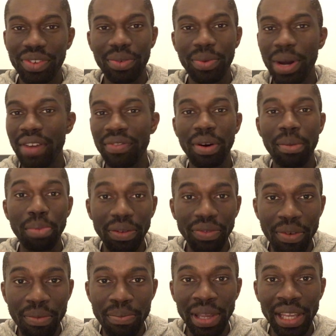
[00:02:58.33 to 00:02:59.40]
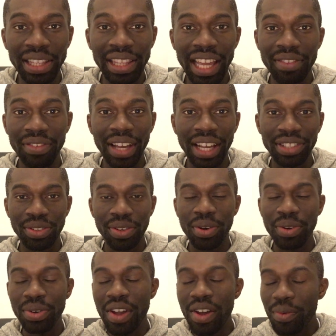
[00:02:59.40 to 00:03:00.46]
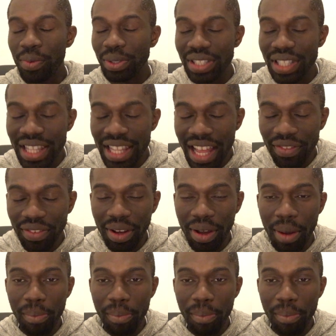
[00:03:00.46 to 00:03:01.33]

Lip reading: whatever, but for me, David Hasselhoff was never